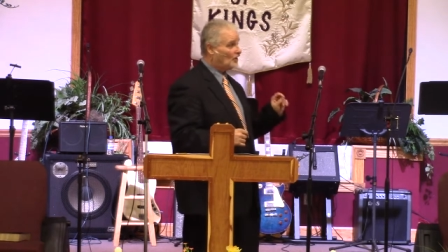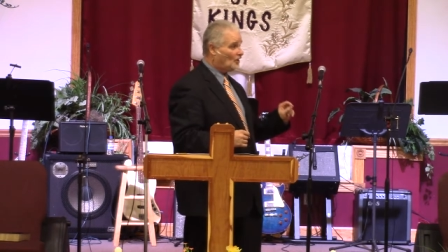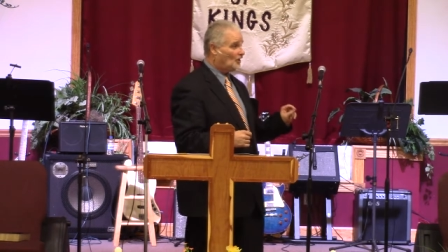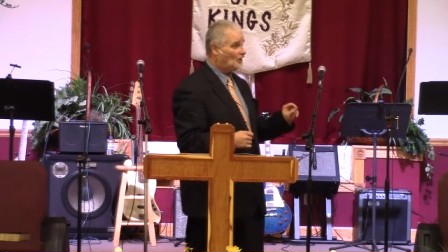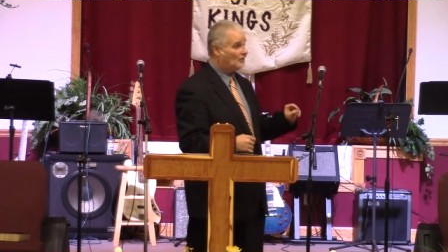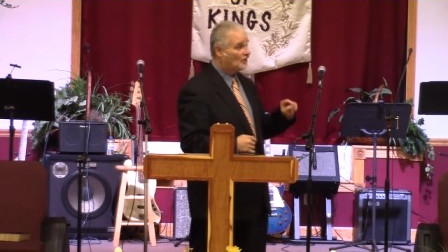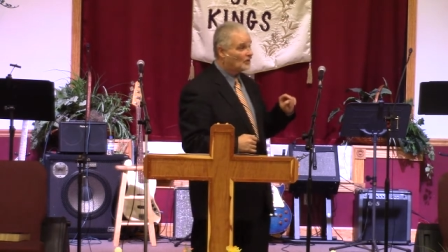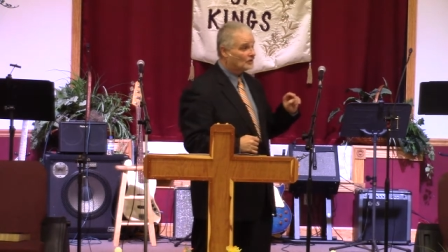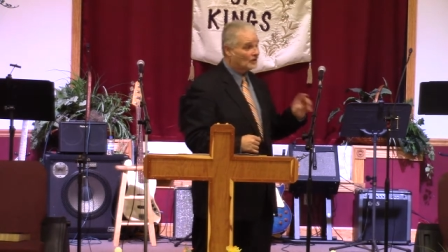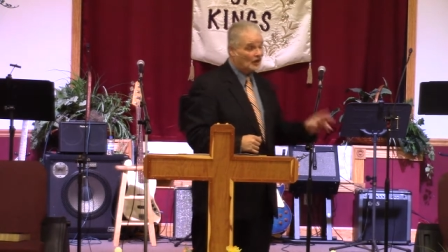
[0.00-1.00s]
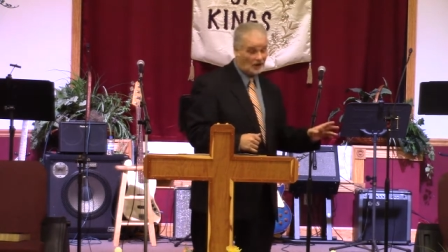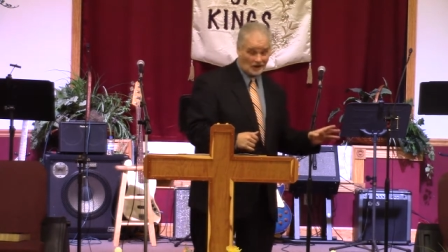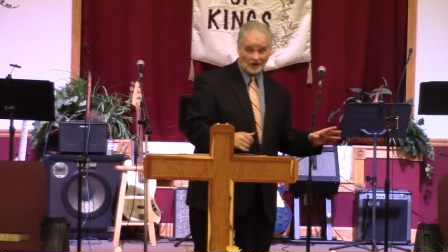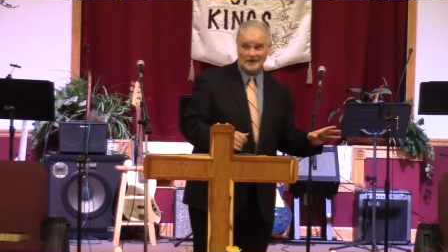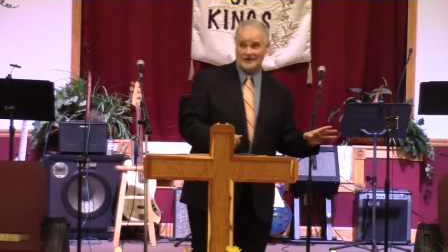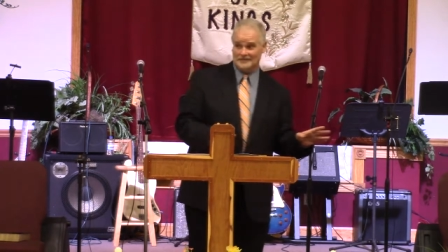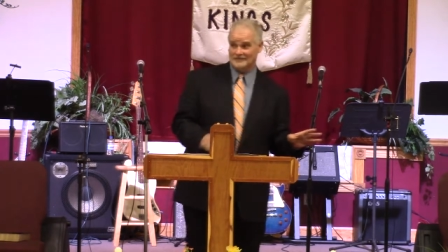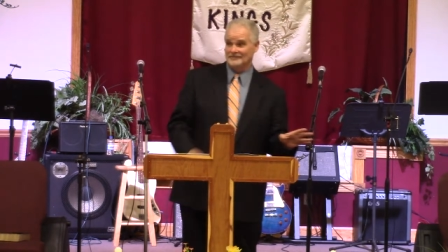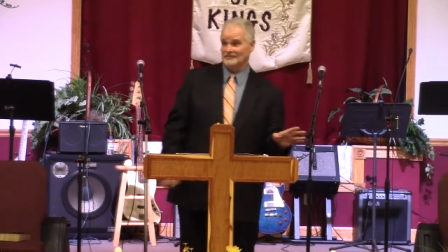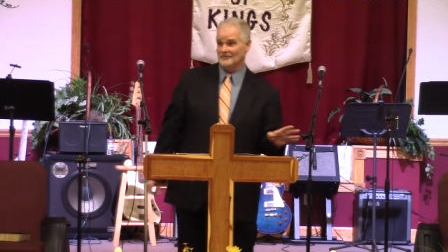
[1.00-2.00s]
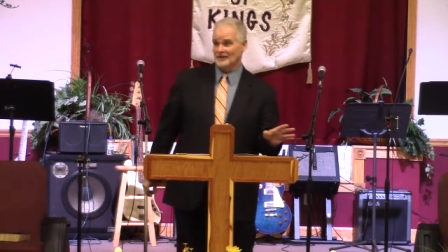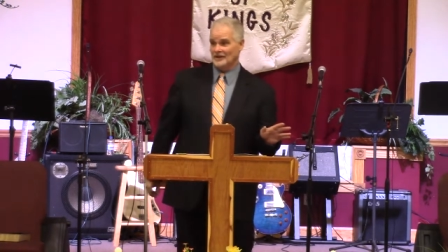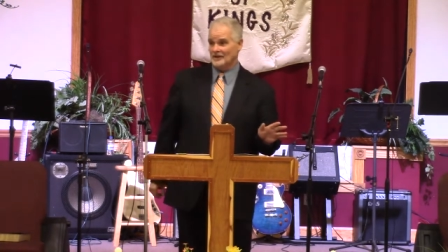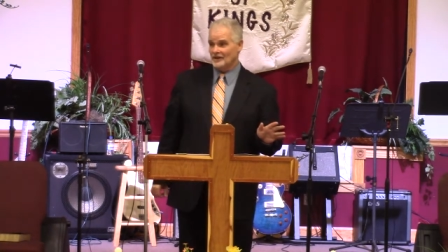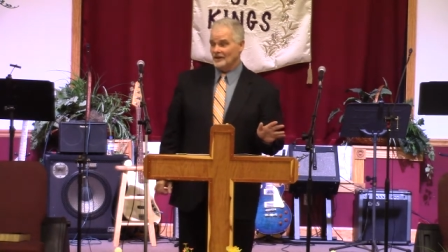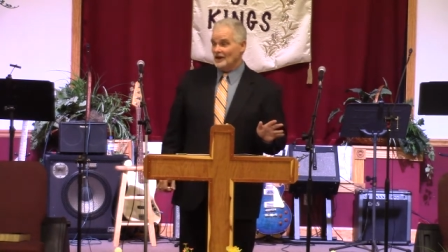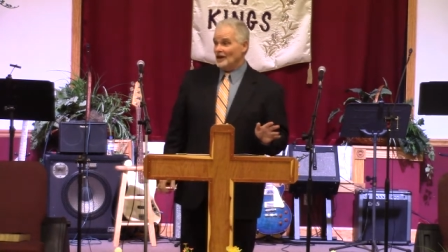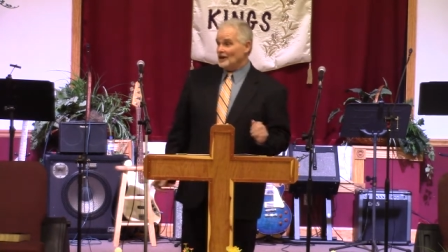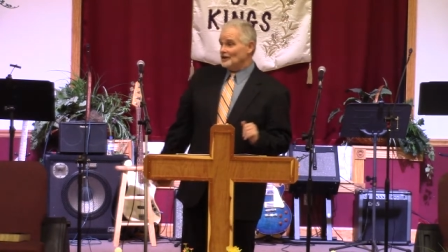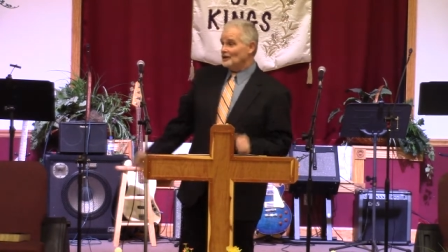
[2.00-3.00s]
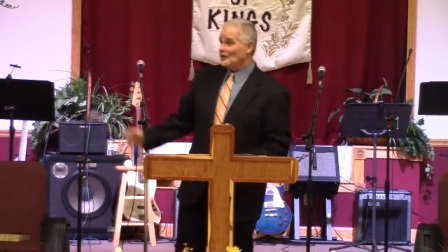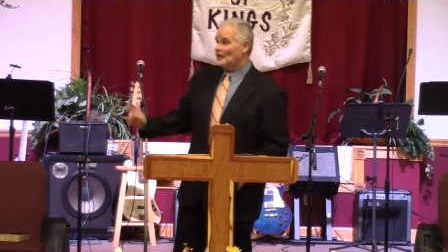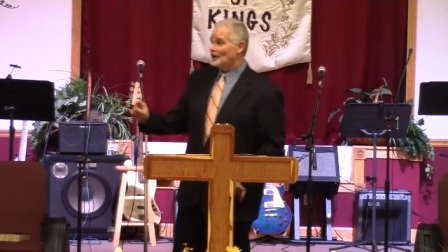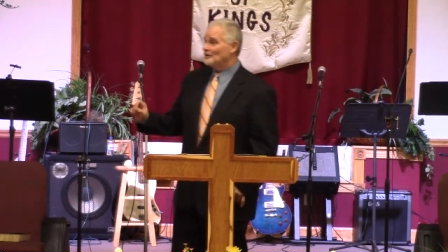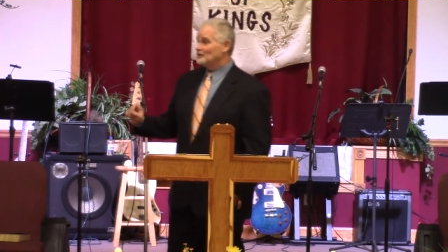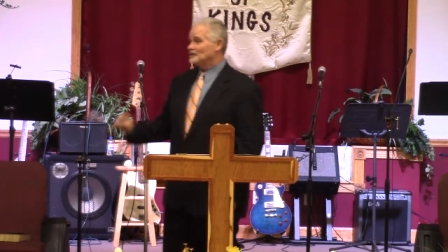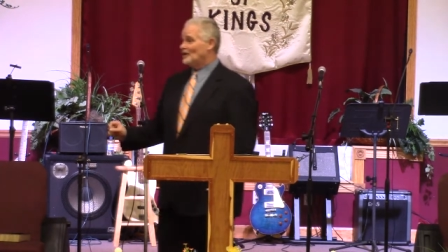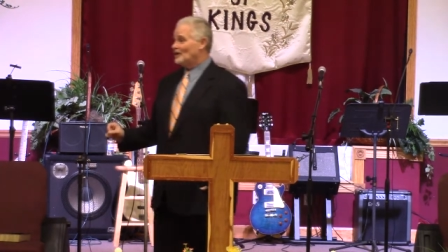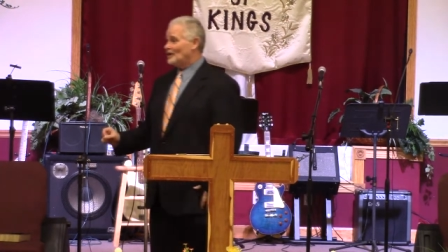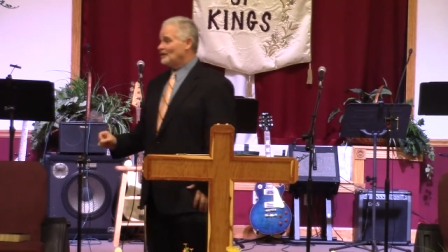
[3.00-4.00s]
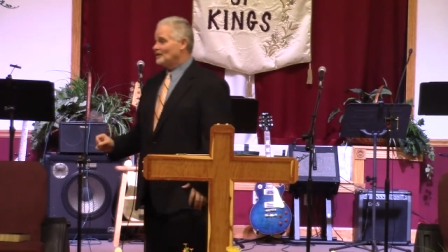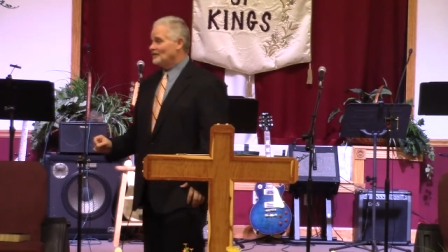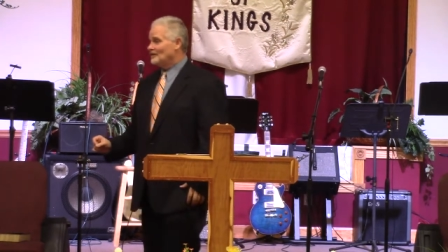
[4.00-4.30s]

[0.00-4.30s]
on God. You know what it was on?